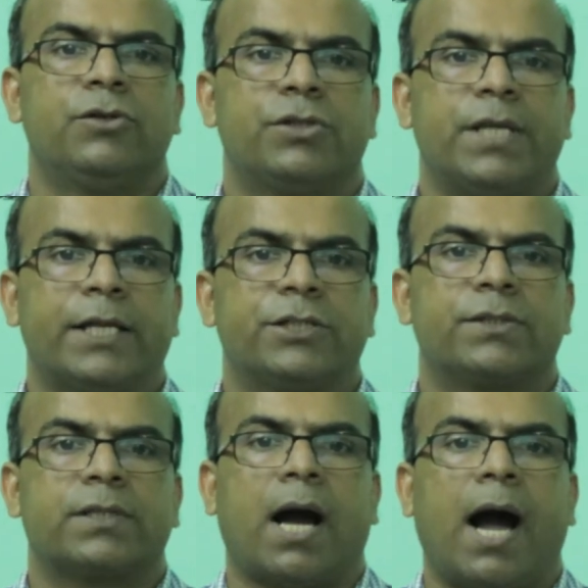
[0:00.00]
such
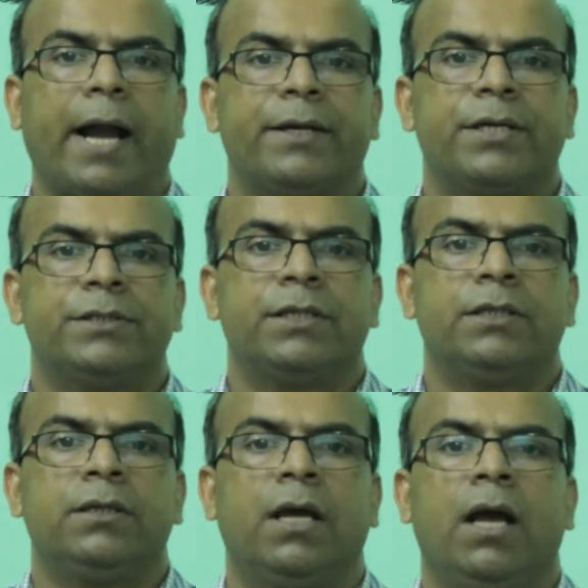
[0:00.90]
as
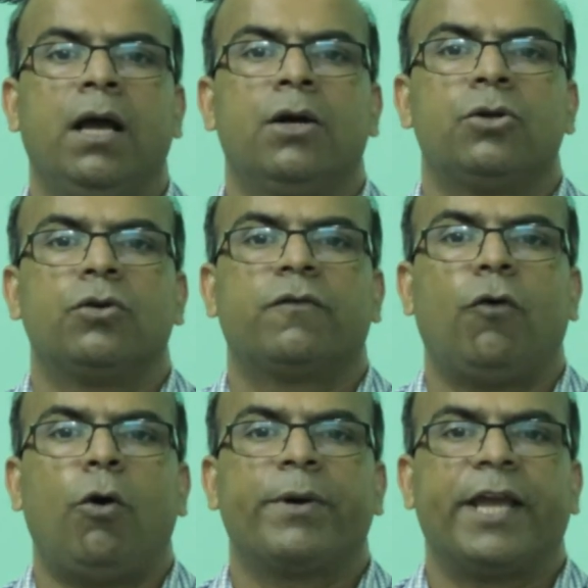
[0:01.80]
hydrogen to
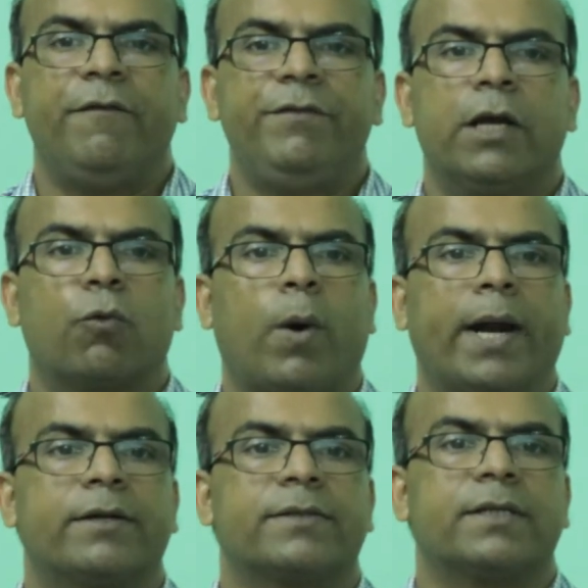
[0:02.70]
form heavier
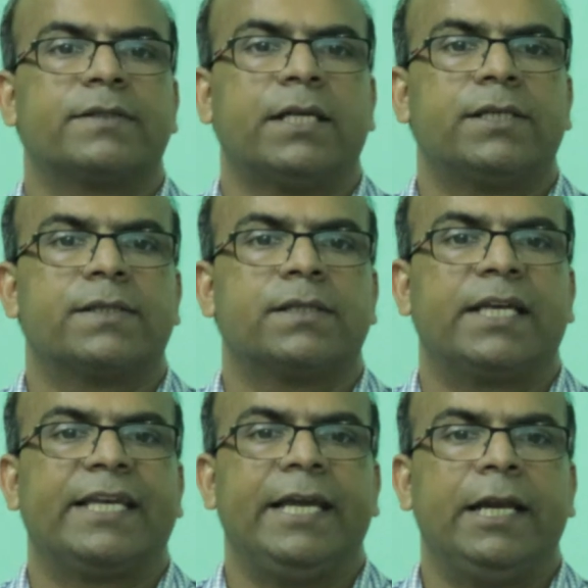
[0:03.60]
ones such as
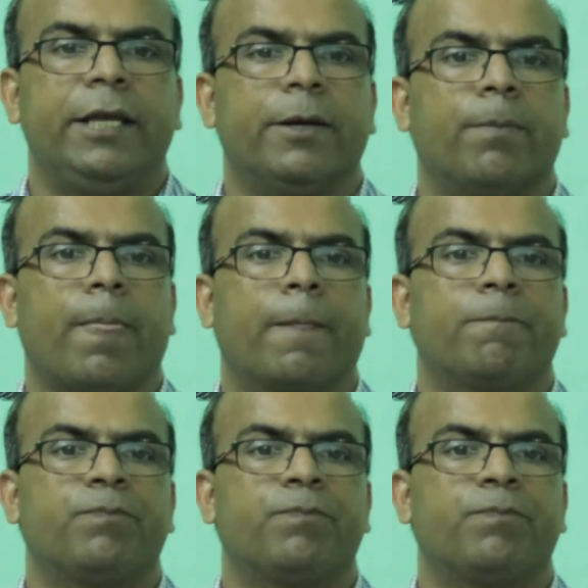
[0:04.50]
helium.